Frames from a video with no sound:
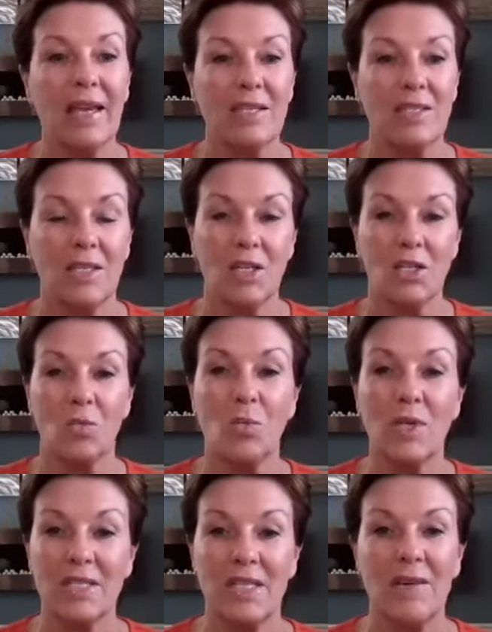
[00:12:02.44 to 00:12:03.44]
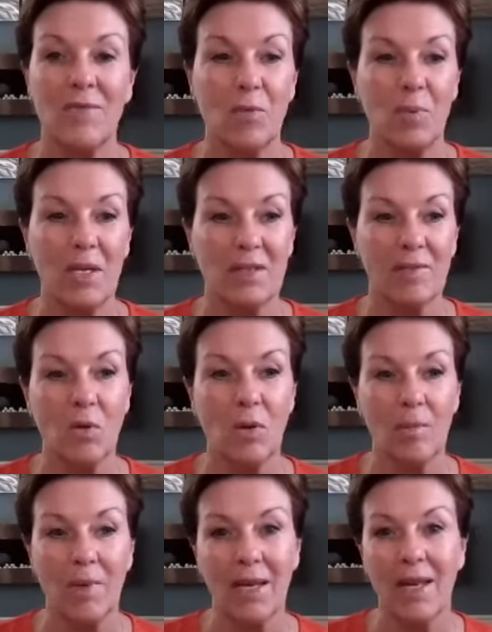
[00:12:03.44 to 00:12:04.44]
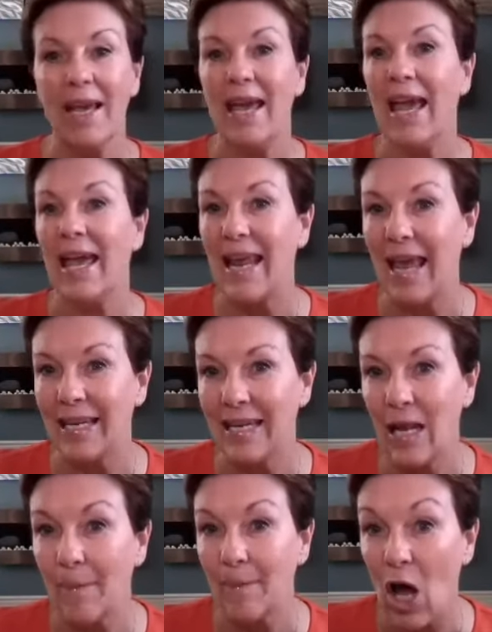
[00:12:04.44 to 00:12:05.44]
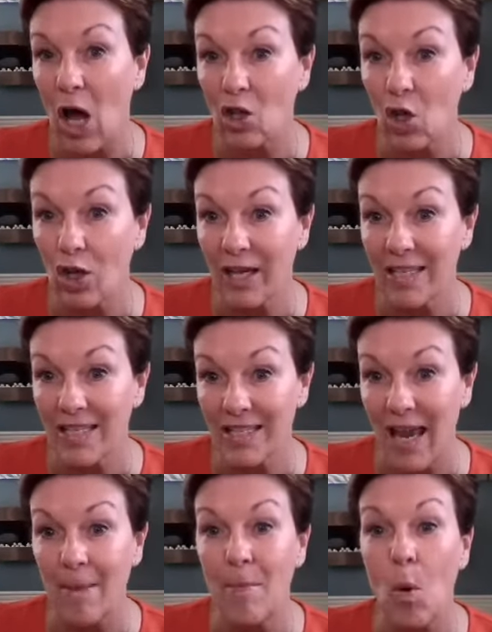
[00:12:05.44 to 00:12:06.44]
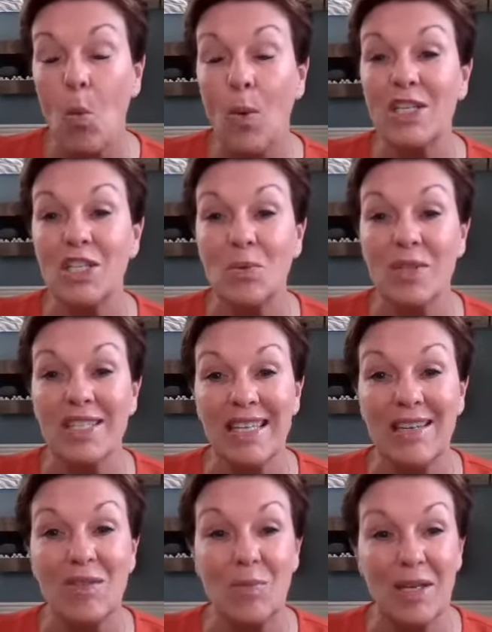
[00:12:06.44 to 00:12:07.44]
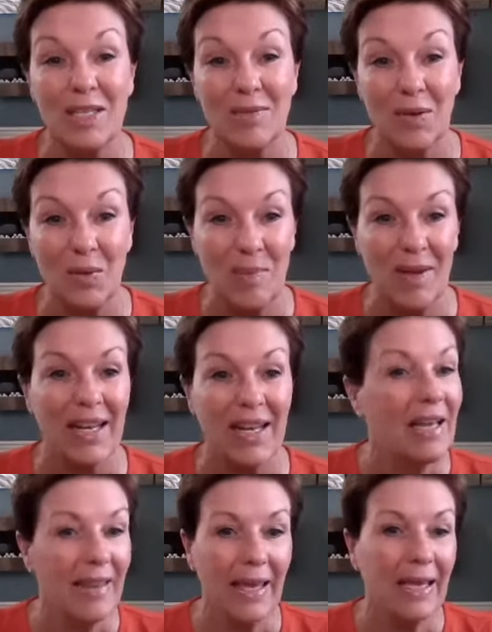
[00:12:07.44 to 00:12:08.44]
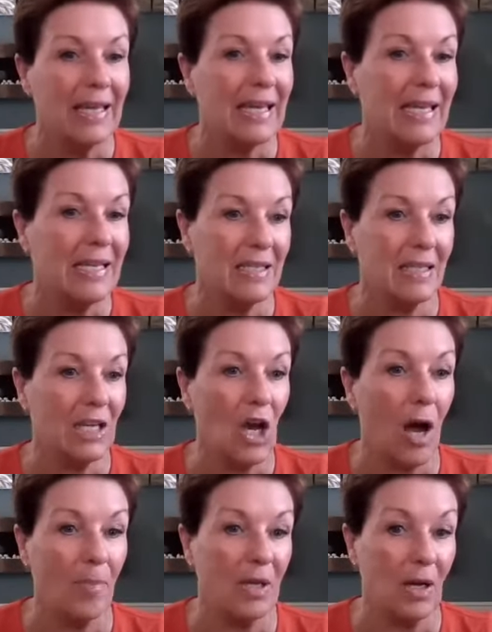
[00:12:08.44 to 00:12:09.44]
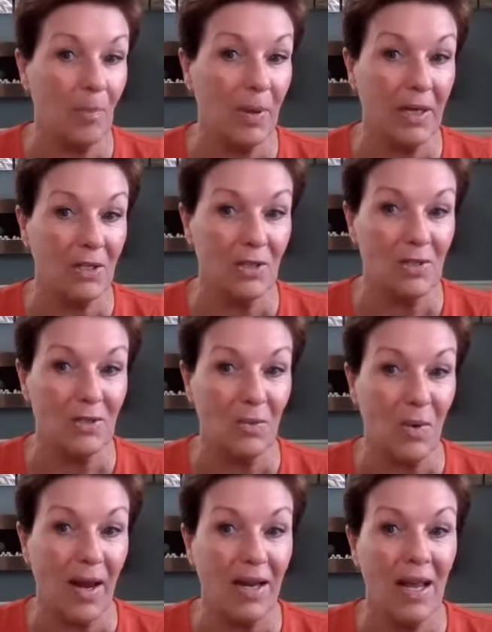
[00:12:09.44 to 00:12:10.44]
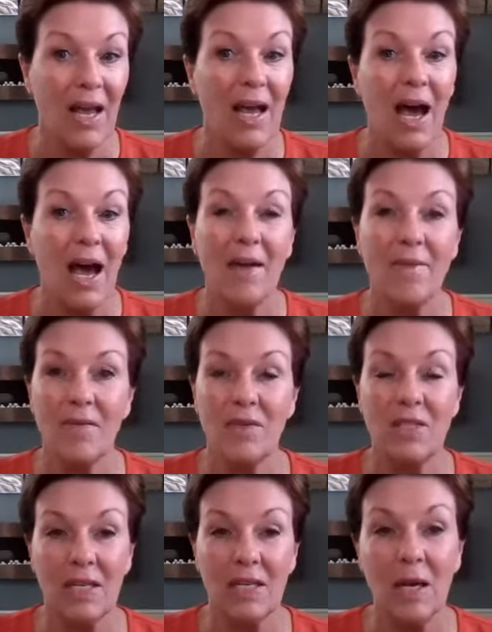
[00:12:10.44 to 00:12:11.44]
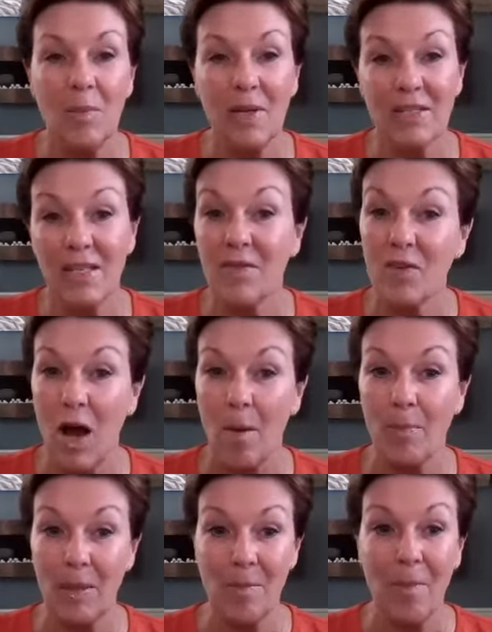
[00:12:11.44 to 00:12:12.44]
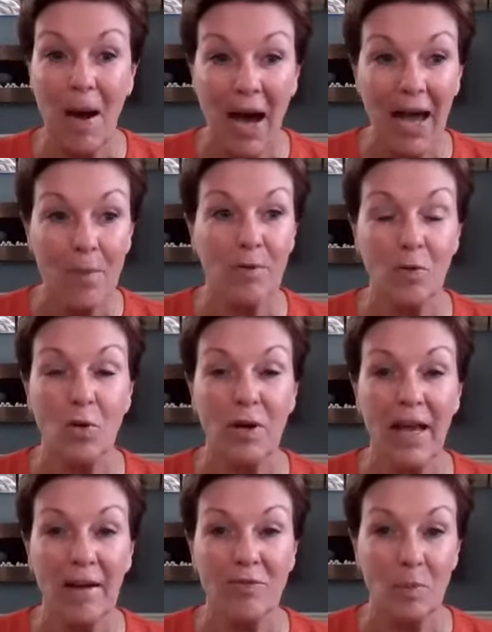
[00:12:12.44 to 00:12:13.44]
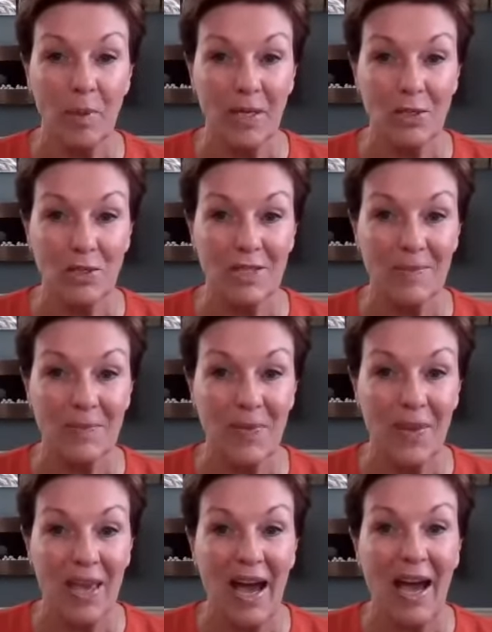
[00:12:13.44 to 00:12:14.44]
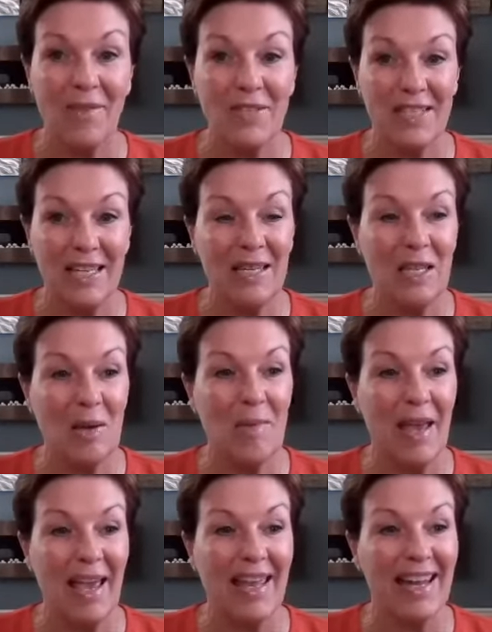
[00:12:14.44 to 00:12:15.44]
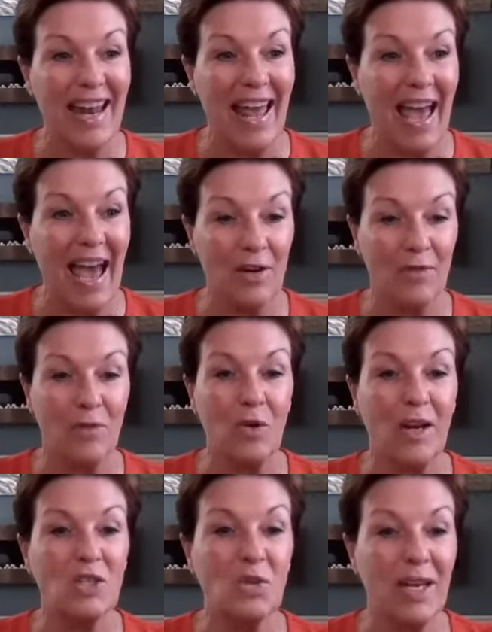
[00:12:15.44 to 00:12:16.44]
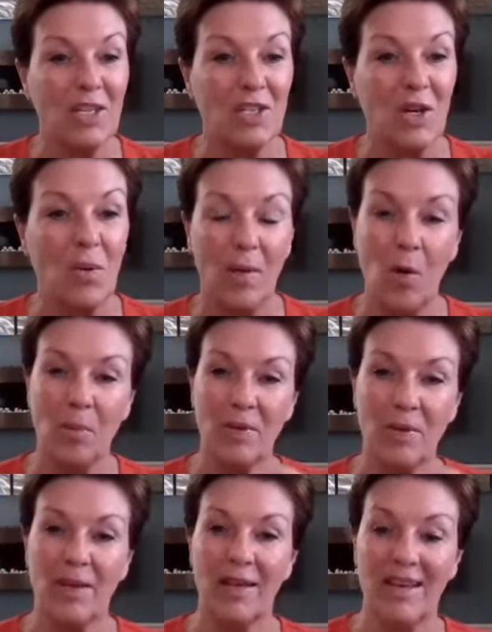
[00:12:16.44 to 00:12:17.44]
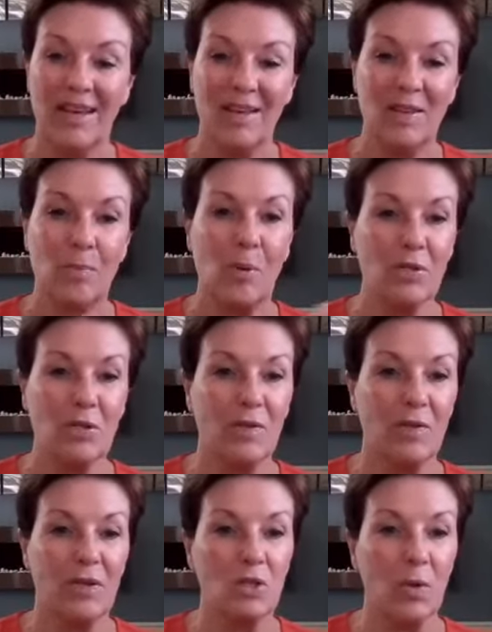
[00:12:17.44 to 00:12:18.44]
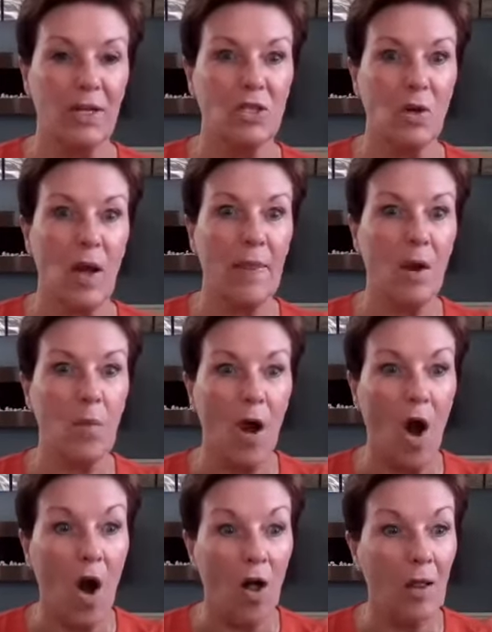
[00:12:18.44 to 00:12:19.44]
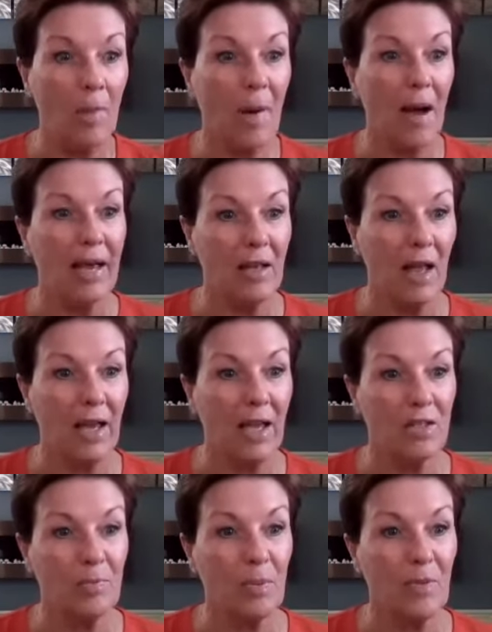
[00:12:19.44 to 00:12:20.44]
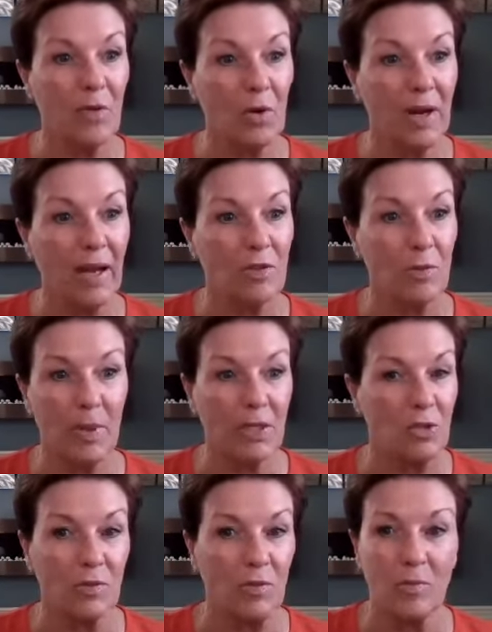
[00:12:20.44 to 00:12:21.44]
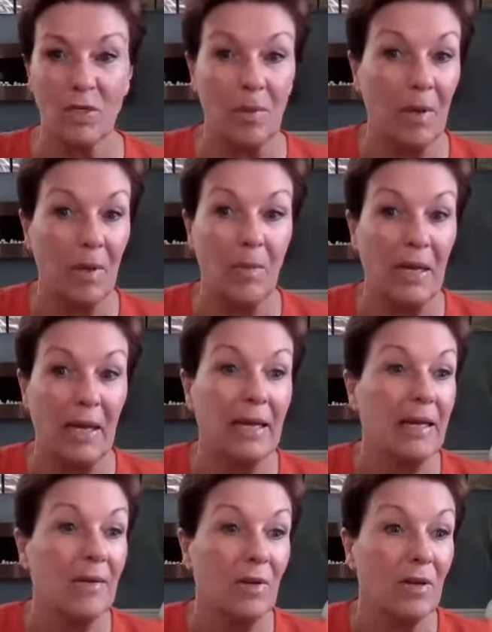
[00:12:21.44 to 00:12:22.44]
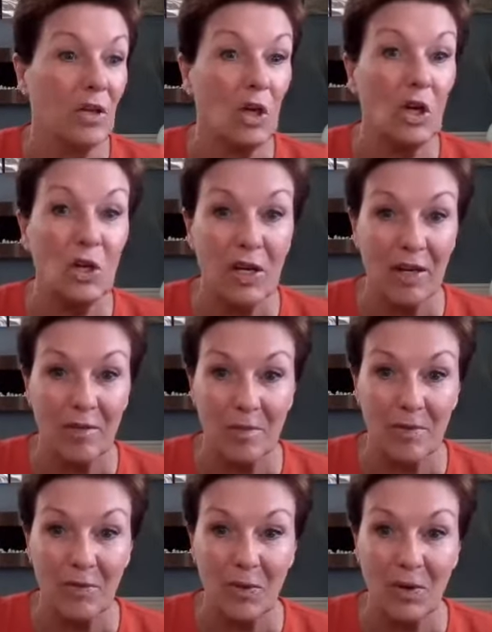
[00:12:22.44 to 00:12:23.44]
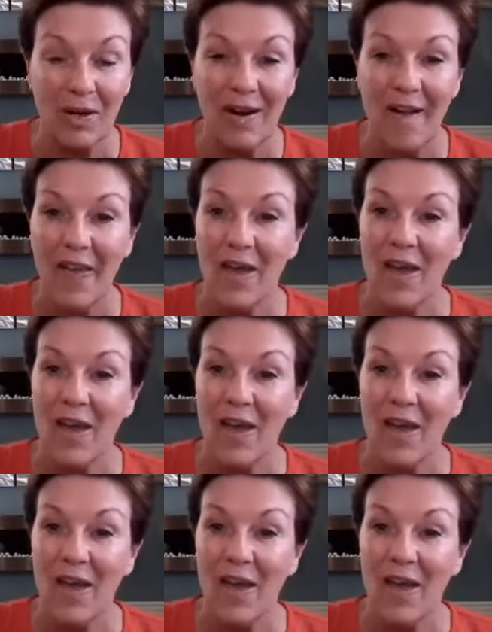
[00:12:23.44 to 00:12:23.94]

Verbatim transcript: the esthetician received the piece of equipment, it ended up not looking the same when she received the piece of equipment. They can easily copy our pictures, right? I've even seen companies that have copied my before and after pictures. I've seen them in an ad for a trade show. I opened the, the brochure for the trade show, and there were all of my clients' before and after pictures from some company I'd never even heard of before.